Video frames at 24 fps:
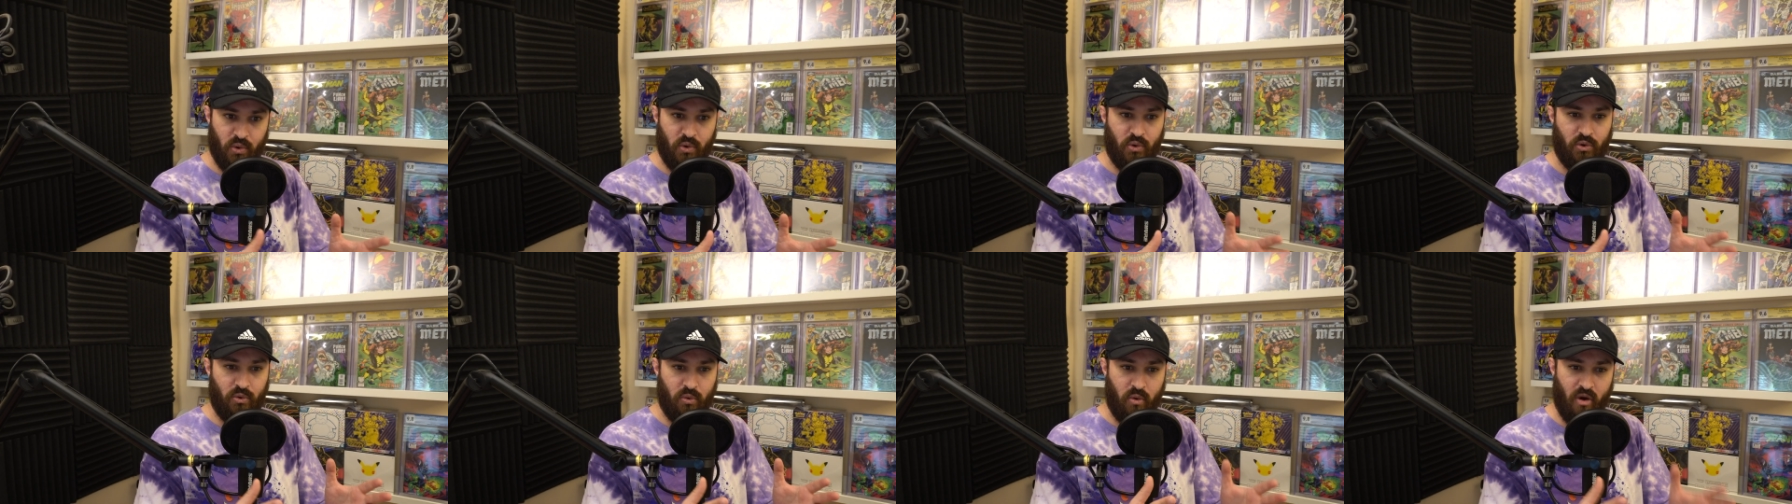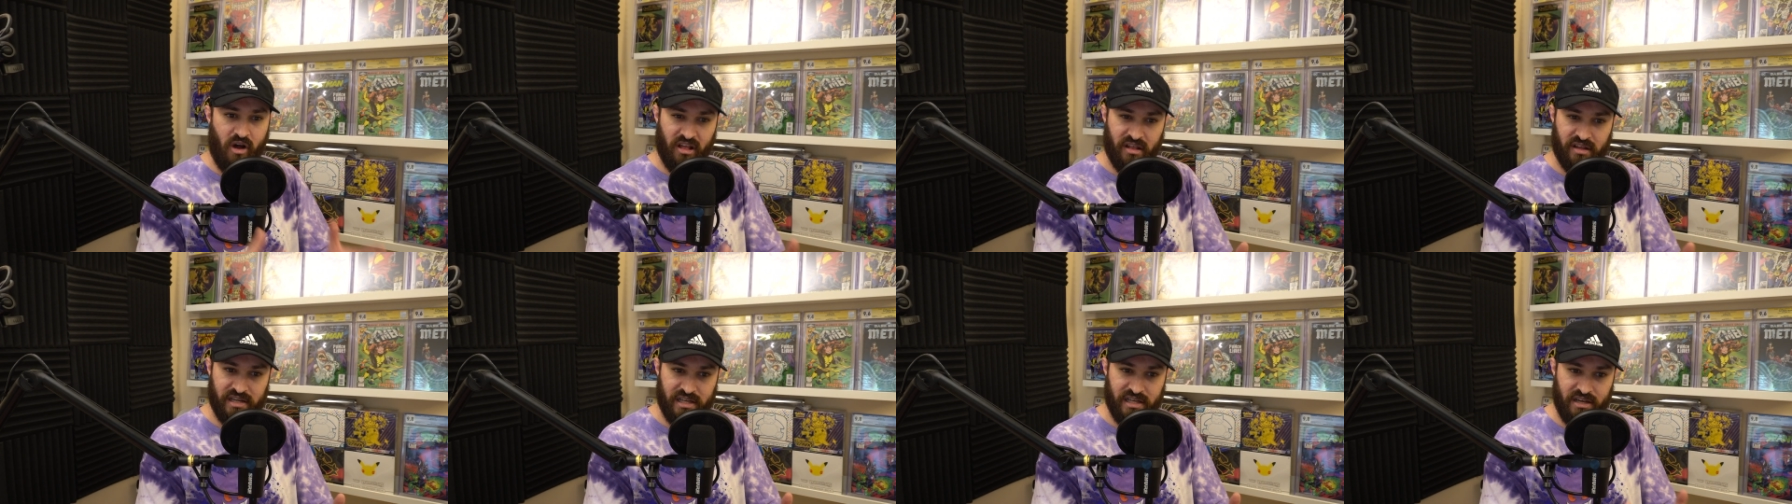
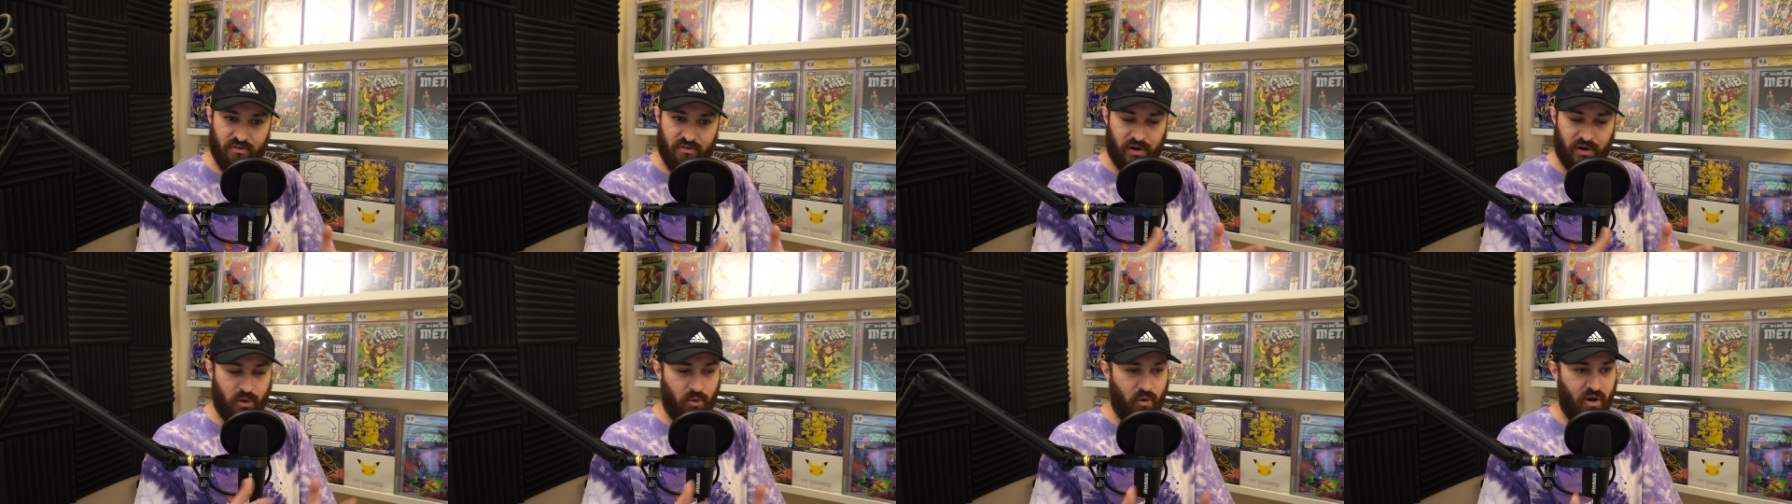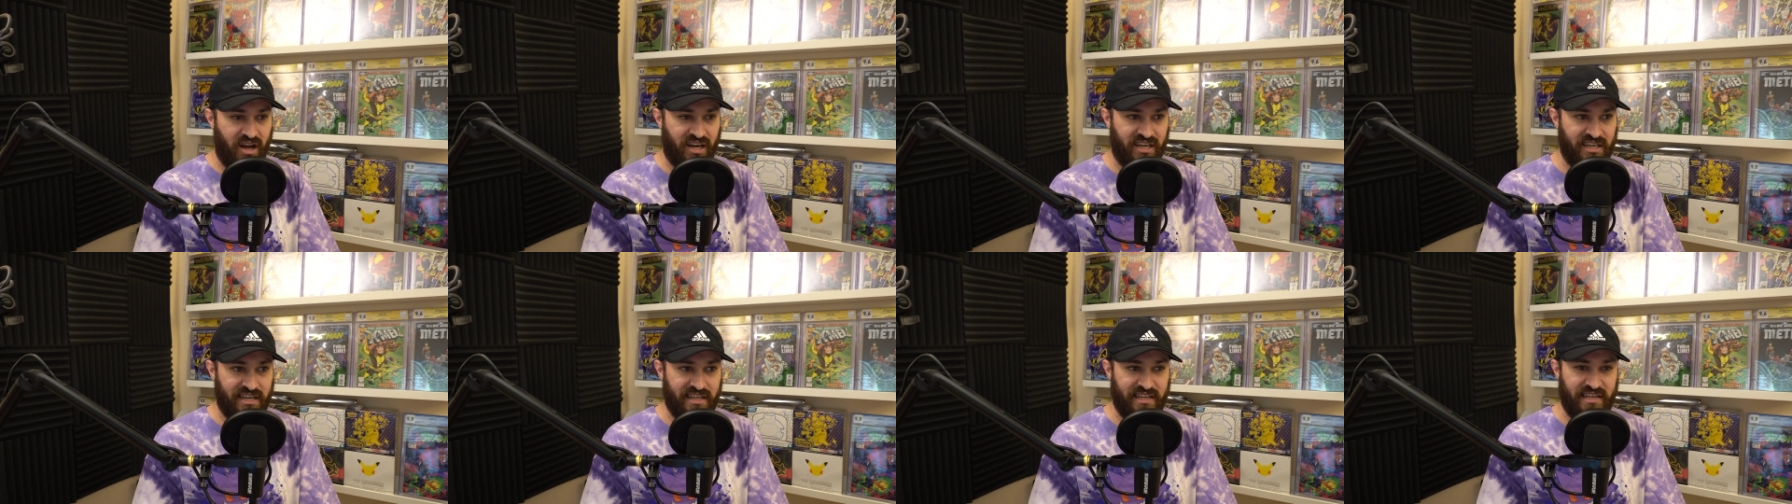quality over
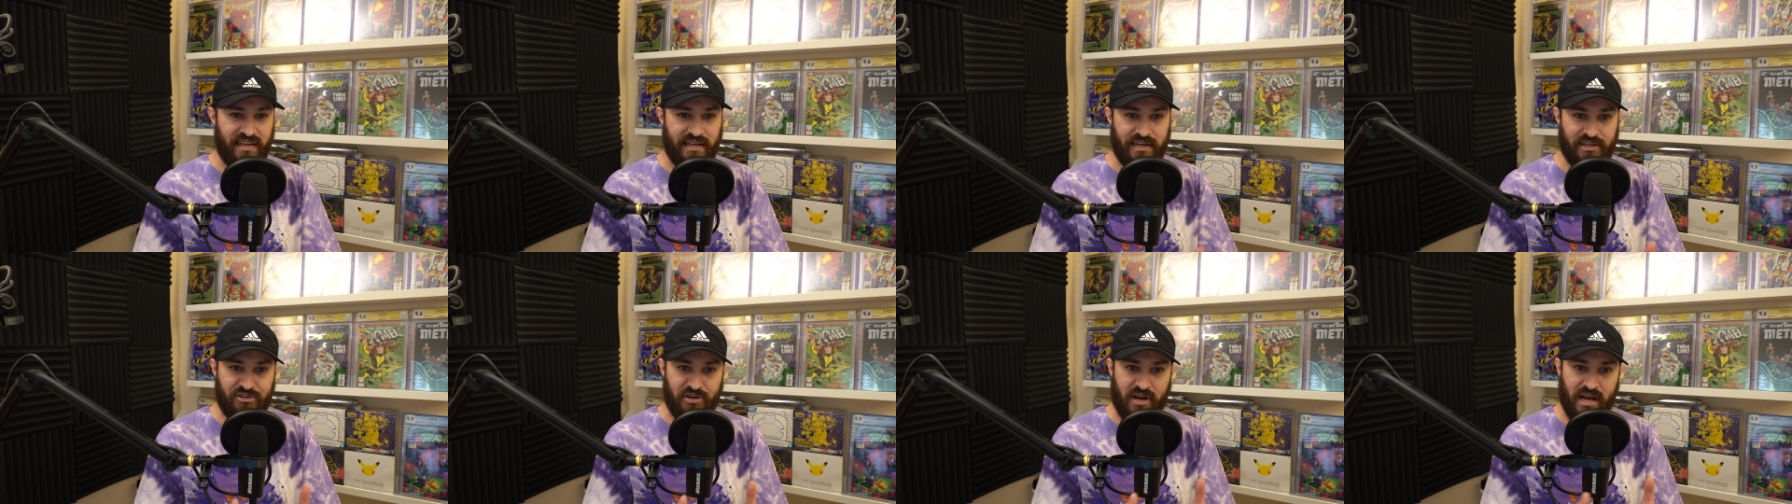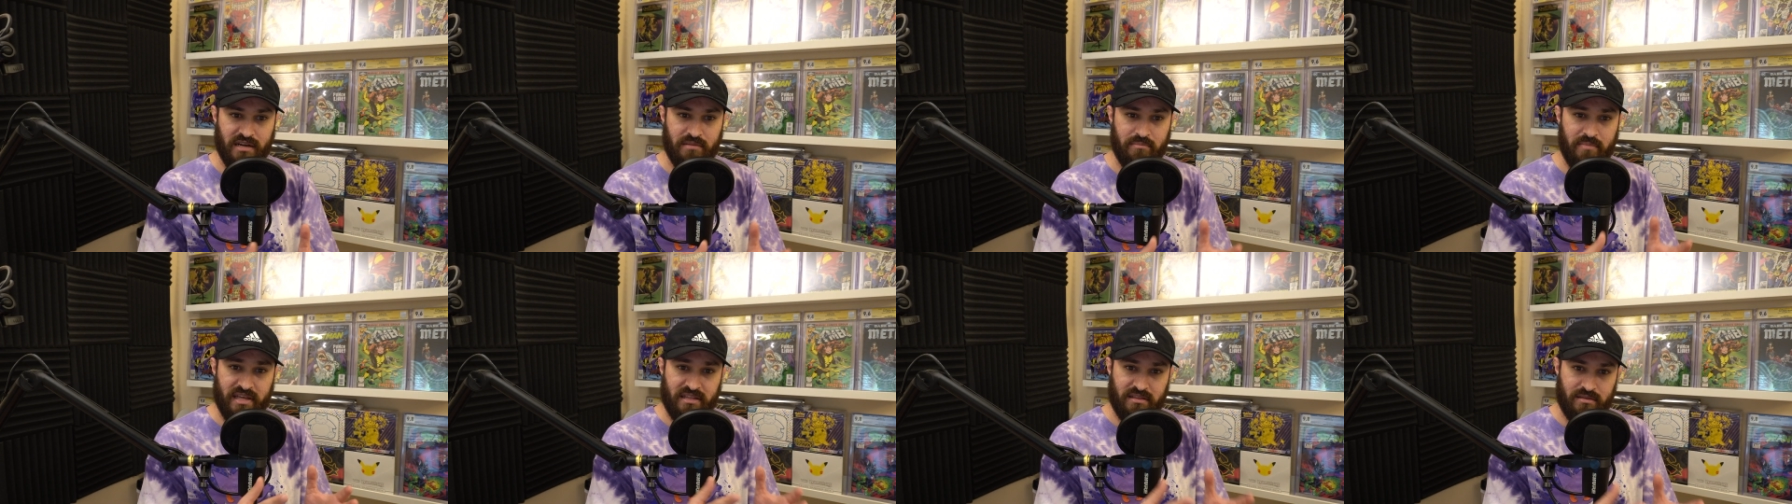quantity and trying
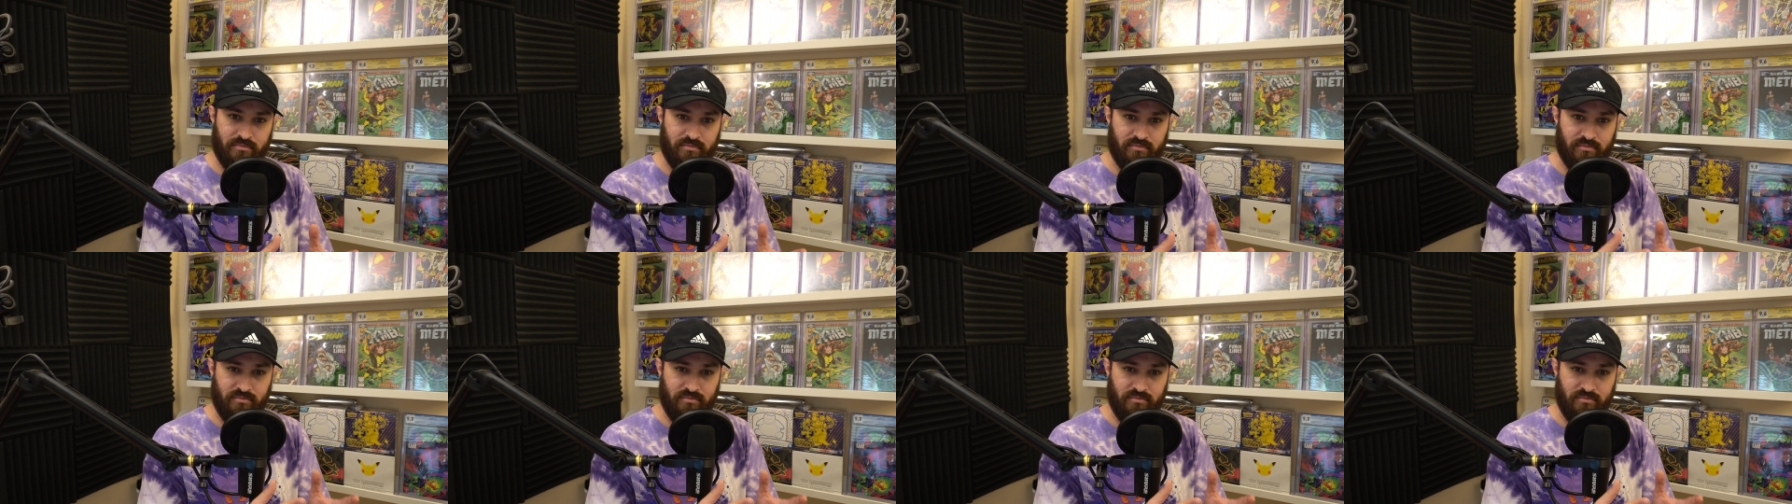to make